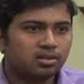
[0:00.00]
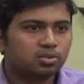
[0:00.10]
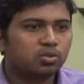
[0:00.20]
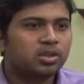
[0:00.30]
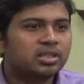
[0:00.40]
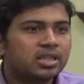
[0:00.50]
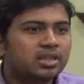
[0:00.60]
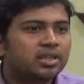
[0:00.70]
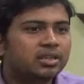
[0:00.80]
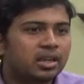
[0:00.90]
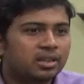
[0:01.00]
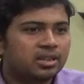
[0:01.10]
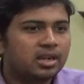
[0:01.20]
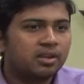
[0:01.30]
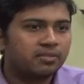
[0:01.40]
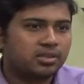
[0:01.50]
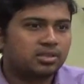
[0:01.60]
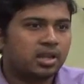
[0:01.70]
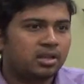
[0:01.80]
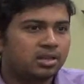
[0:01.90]
So he said that there are three levels:
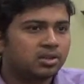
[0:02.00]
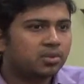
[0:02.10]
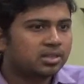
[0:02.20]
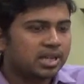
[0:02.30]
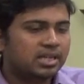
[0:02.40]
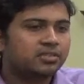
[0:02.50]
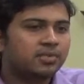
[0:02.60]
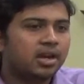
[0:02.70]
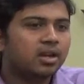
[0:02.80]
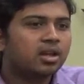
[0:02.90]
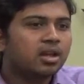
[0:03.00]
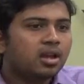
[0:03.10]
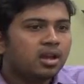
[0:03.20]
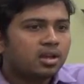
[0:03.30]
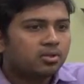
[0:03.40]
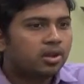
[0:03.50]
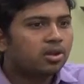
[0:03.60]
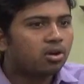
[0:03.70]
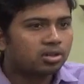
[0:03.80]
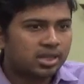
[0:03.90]
either you are satisfied, you
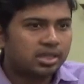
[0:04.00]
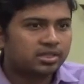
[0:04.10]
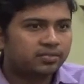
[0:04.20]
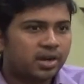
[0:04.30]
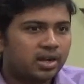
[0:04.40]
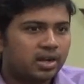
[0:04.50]
are not satisfied,